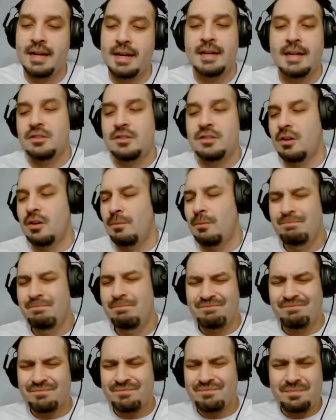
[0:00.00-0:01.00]
So
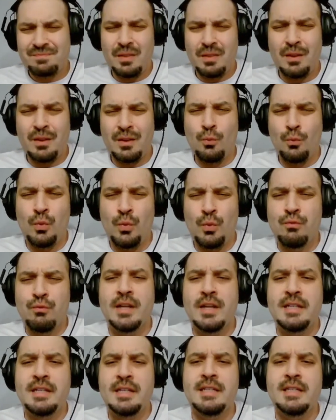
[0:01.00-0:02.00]
we really
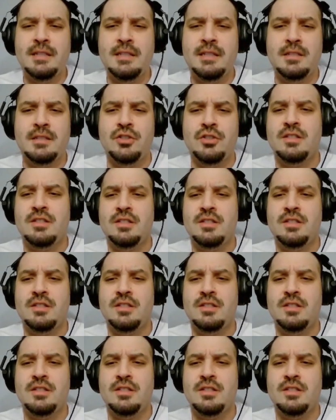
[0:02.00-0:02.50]
need to just